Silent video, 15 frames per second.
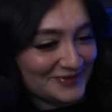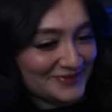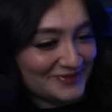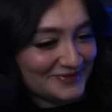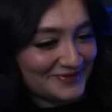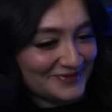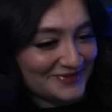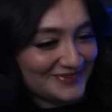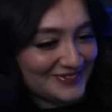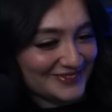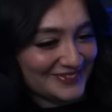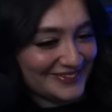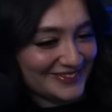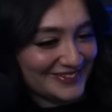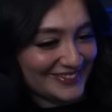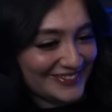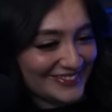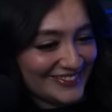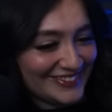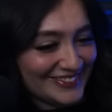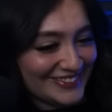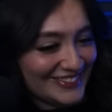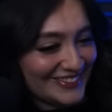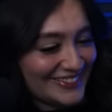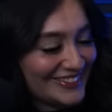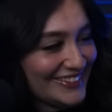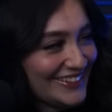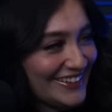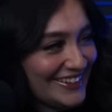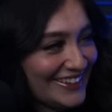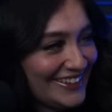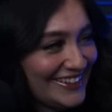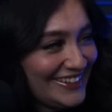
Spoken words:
No words are spoken by the person on screen.